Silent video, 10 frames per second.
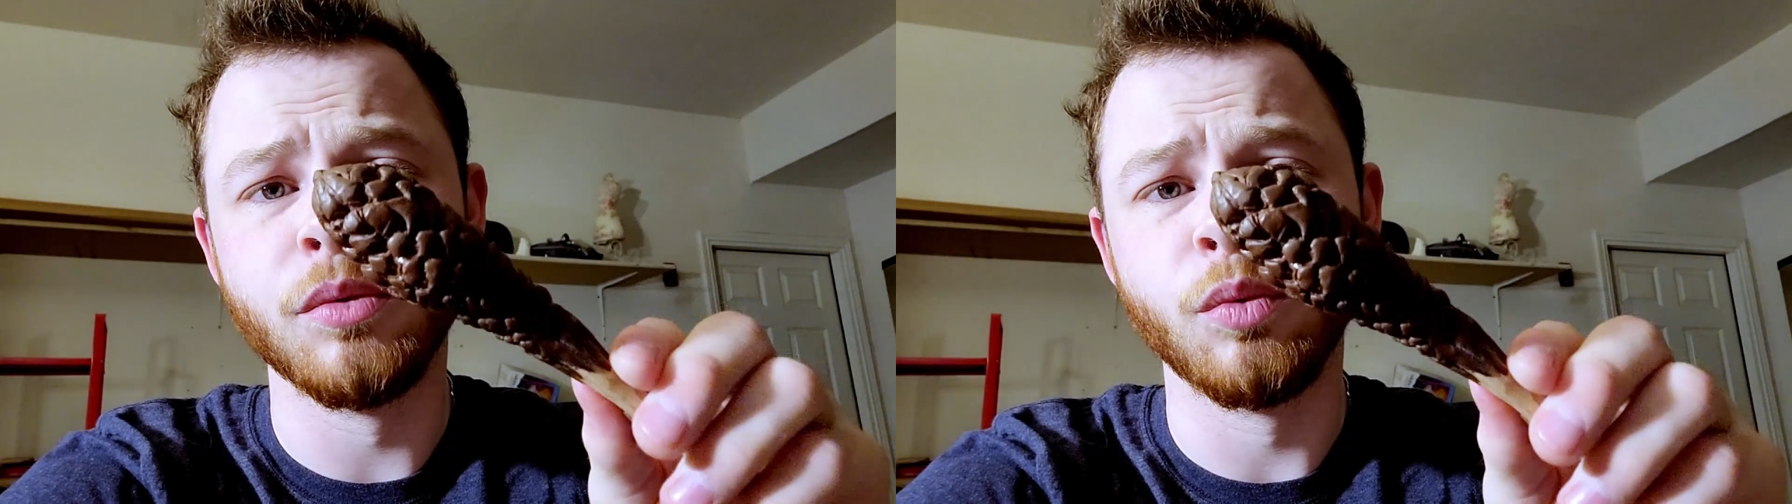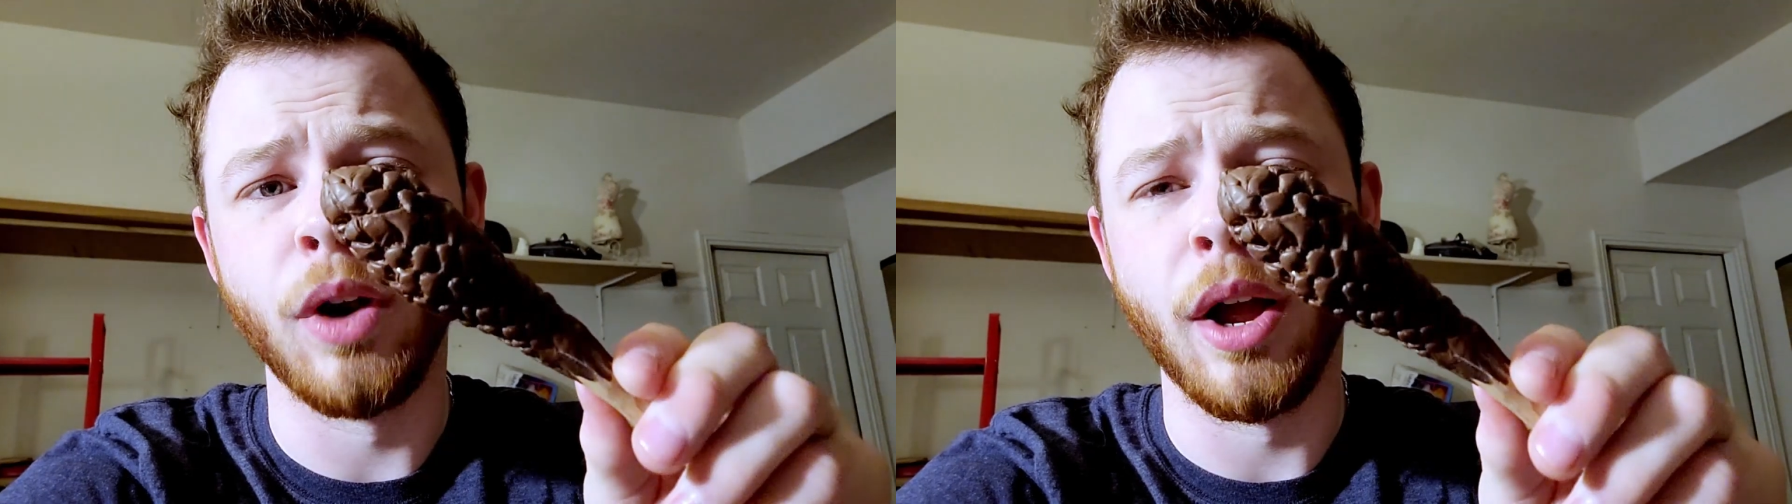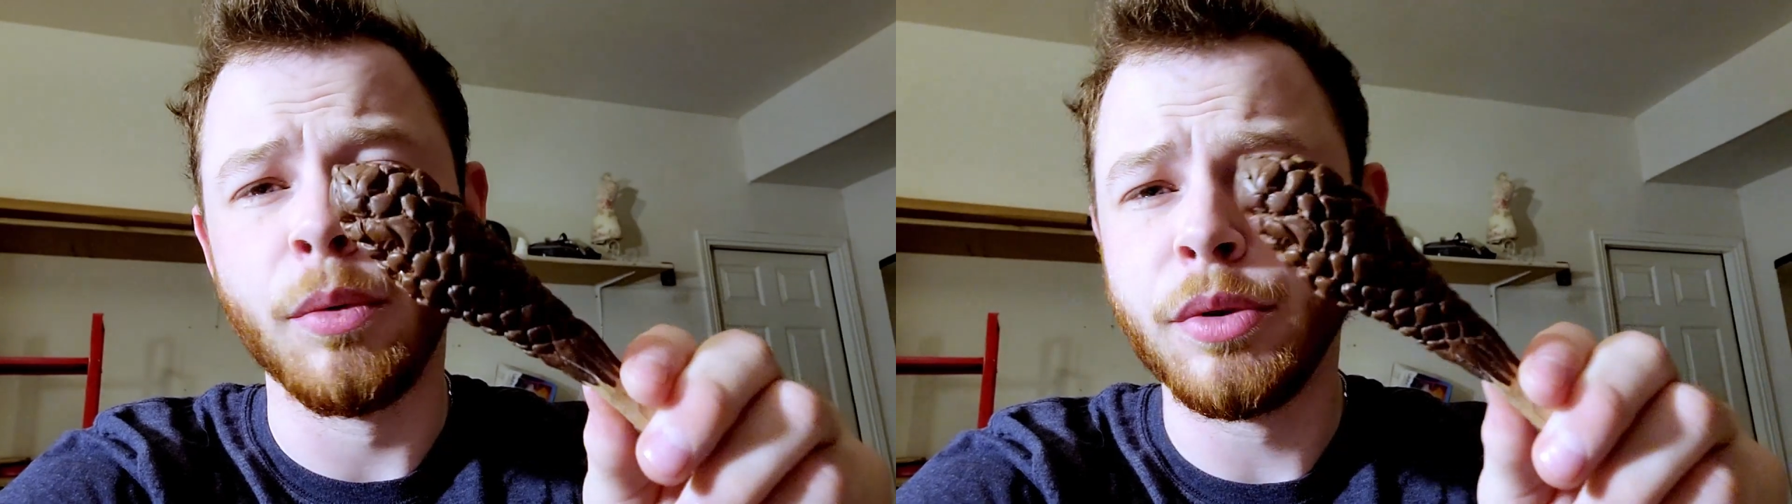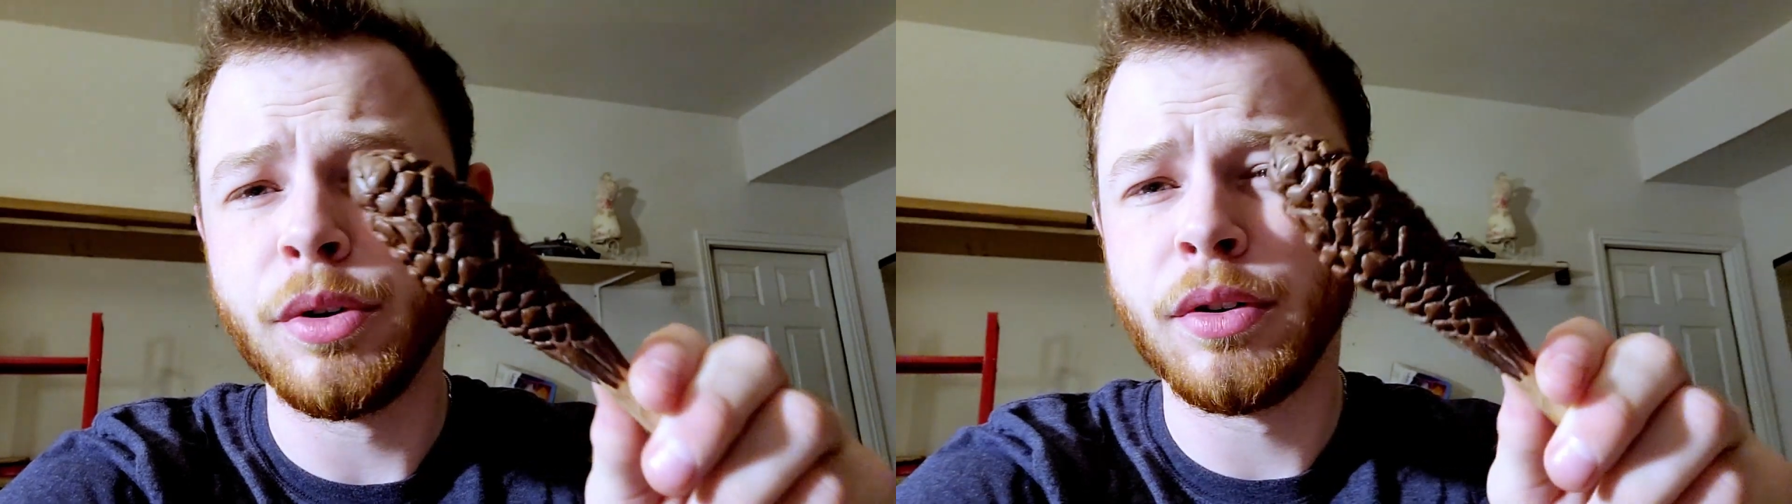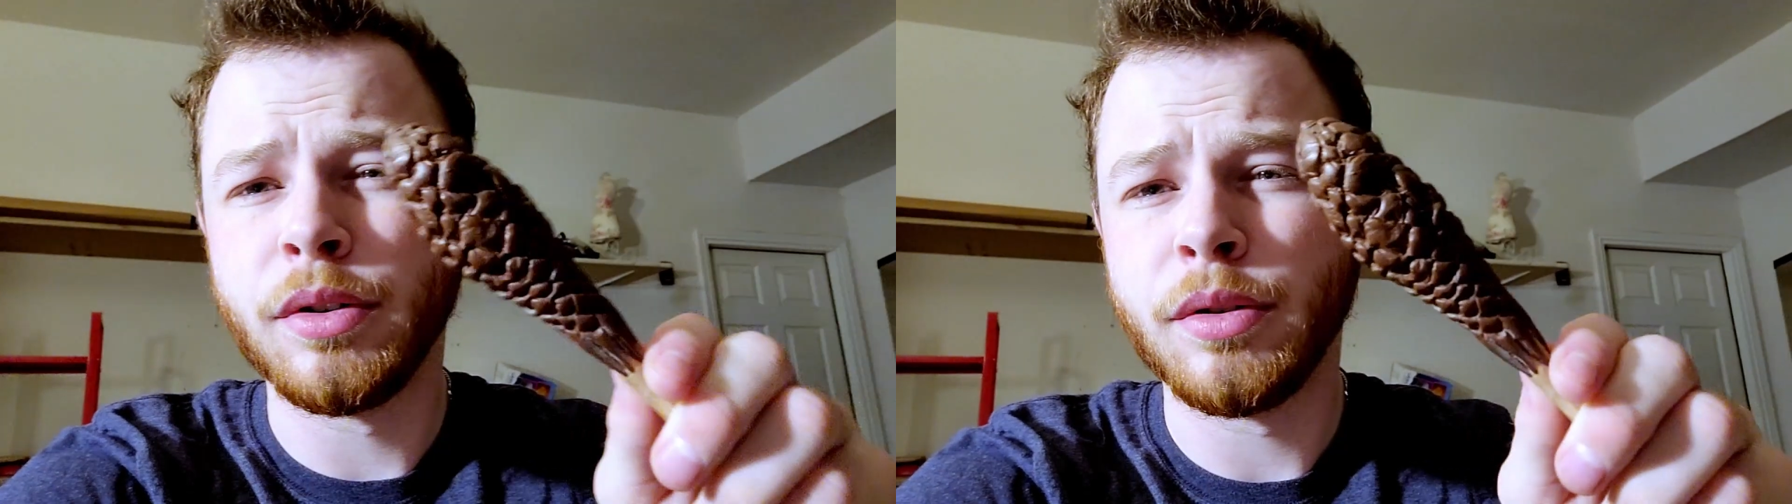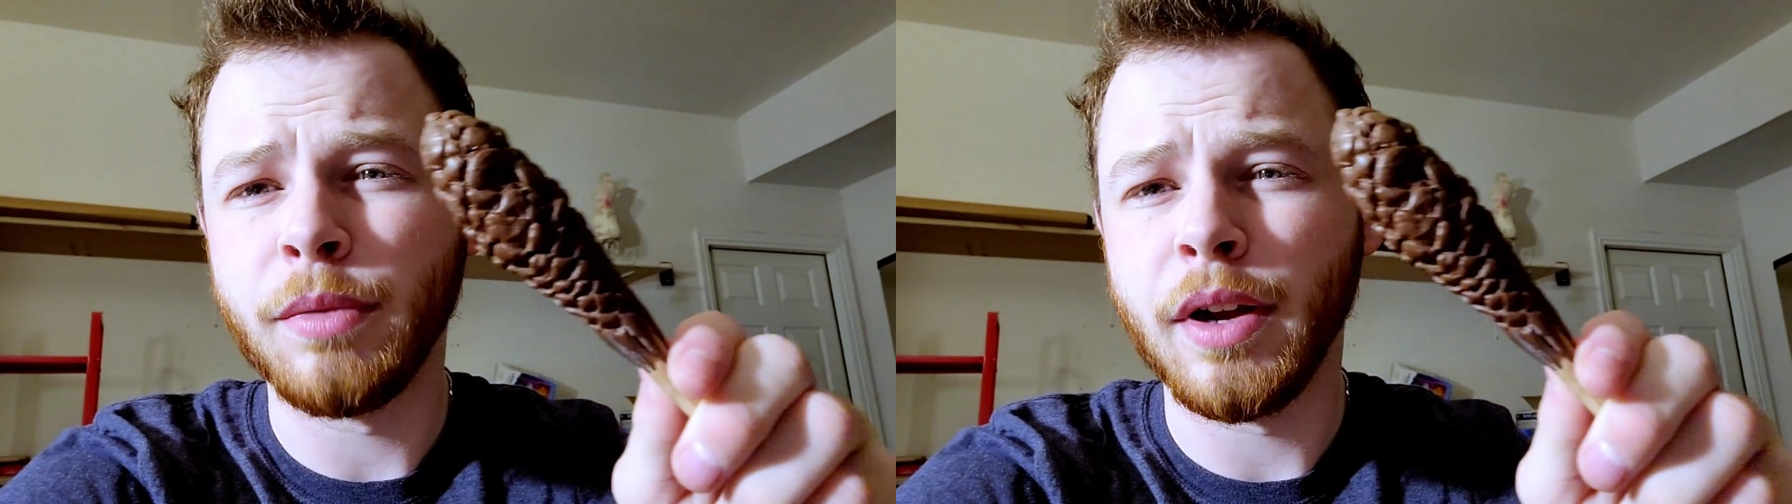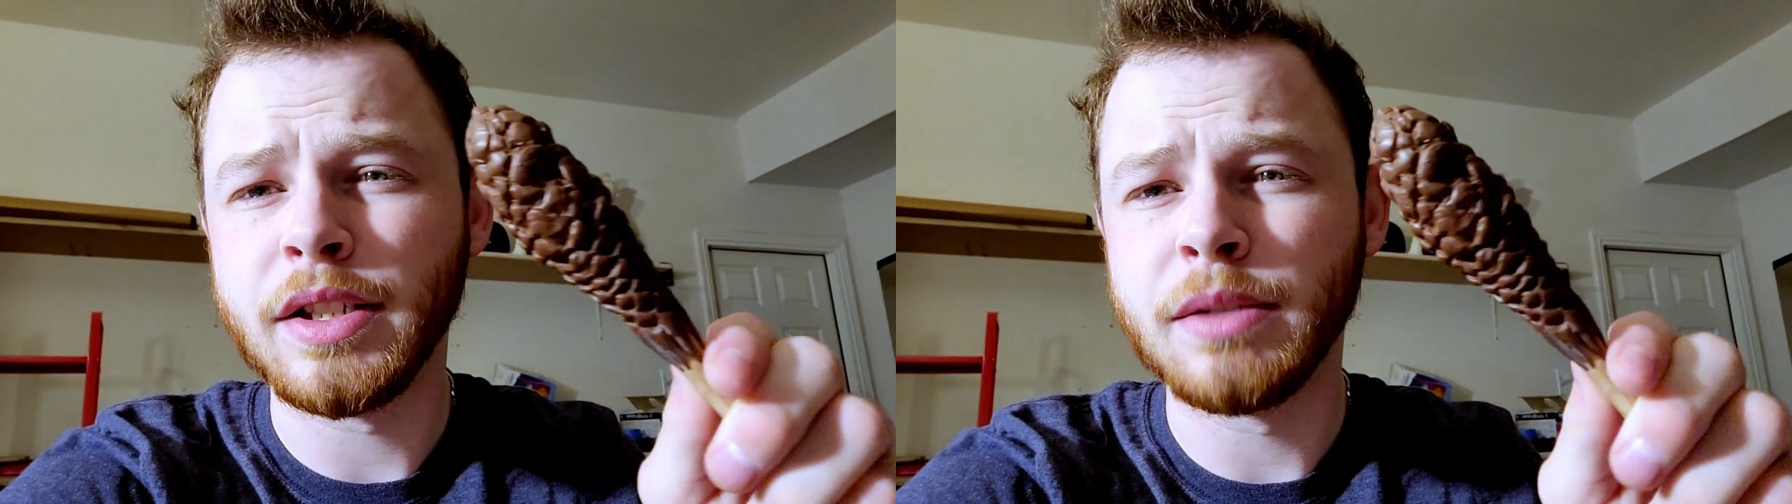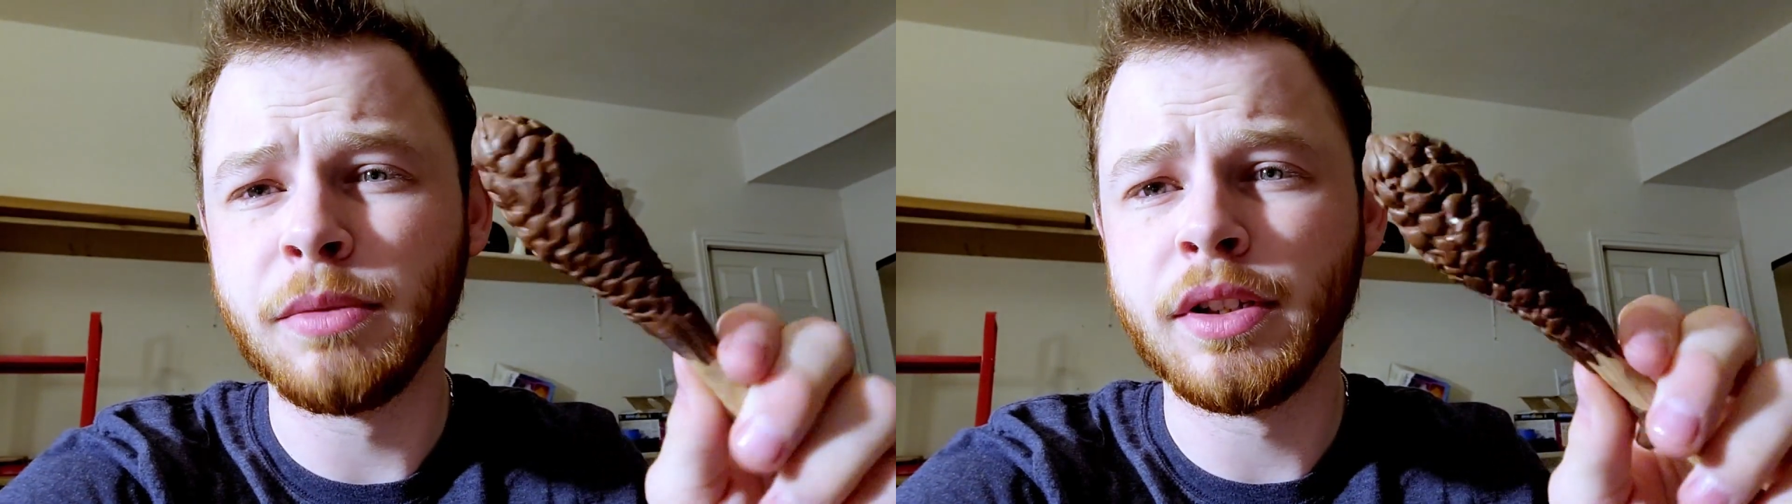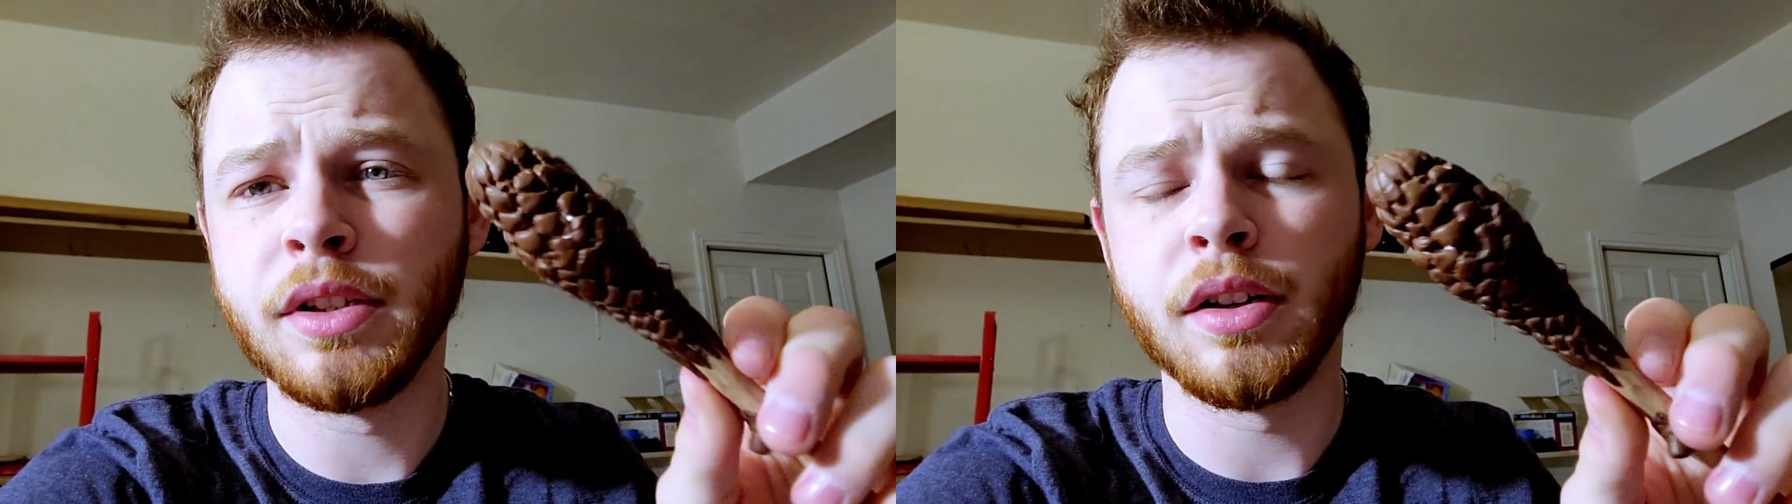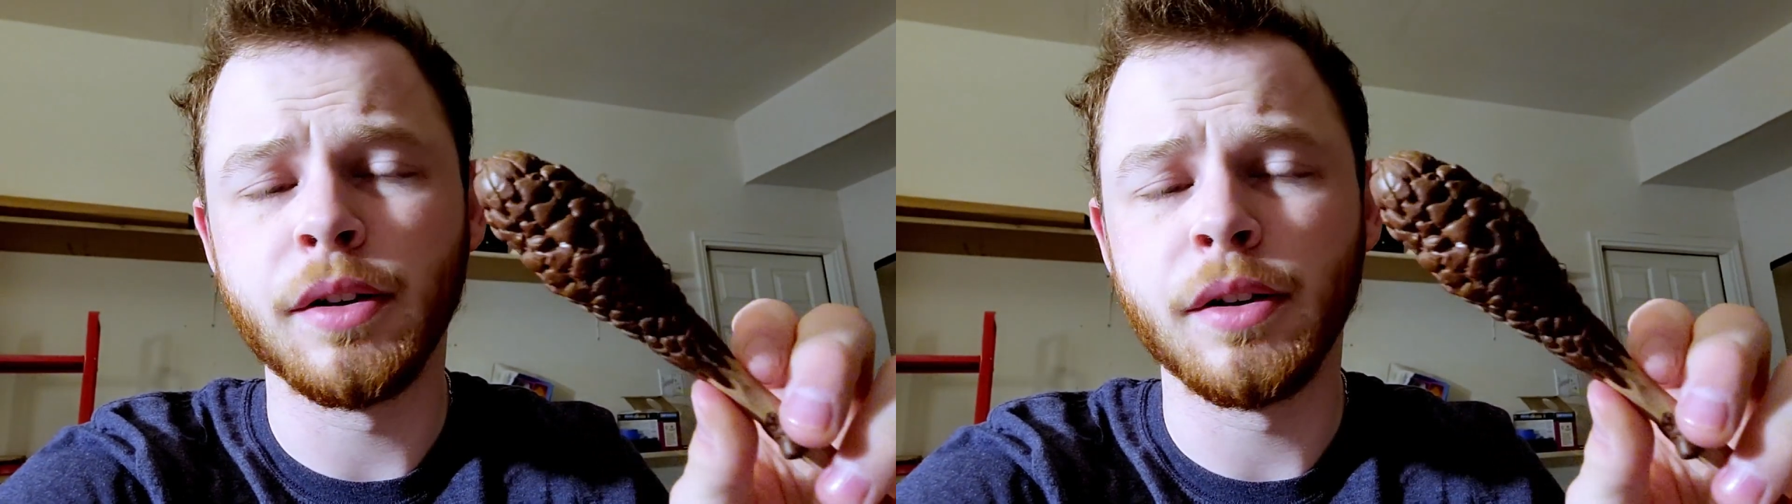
rounder, possibly.